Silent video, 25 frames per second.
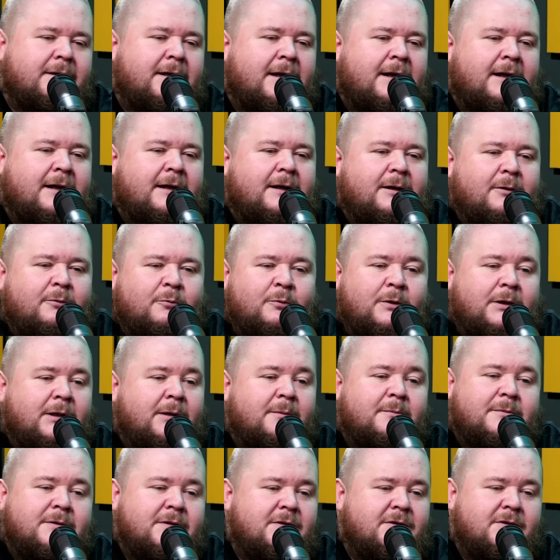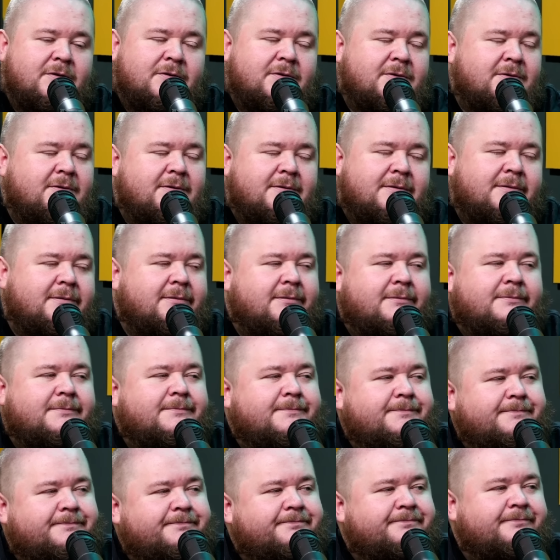Uh, William is just
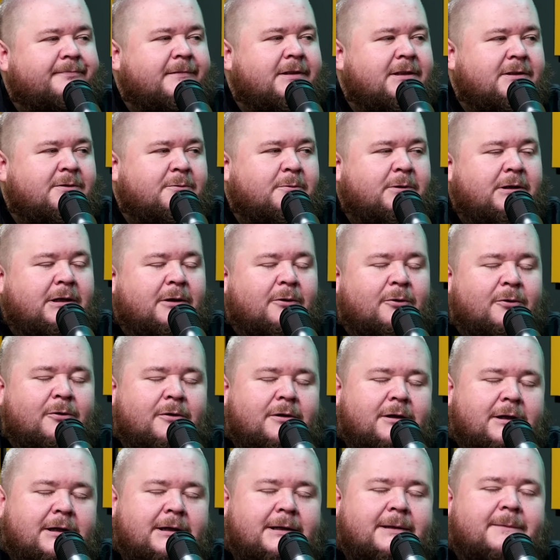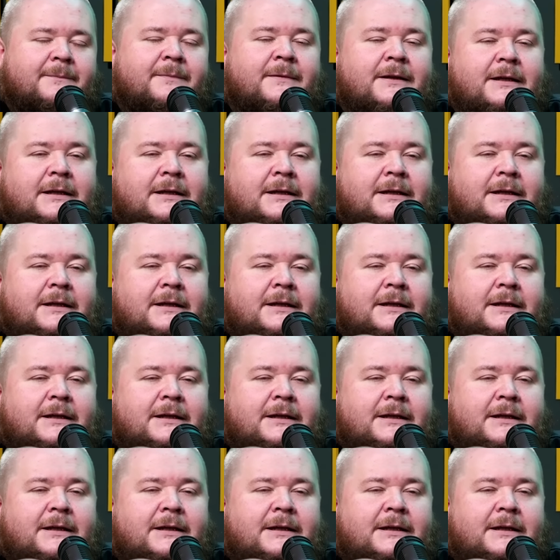he's a wee lord, like.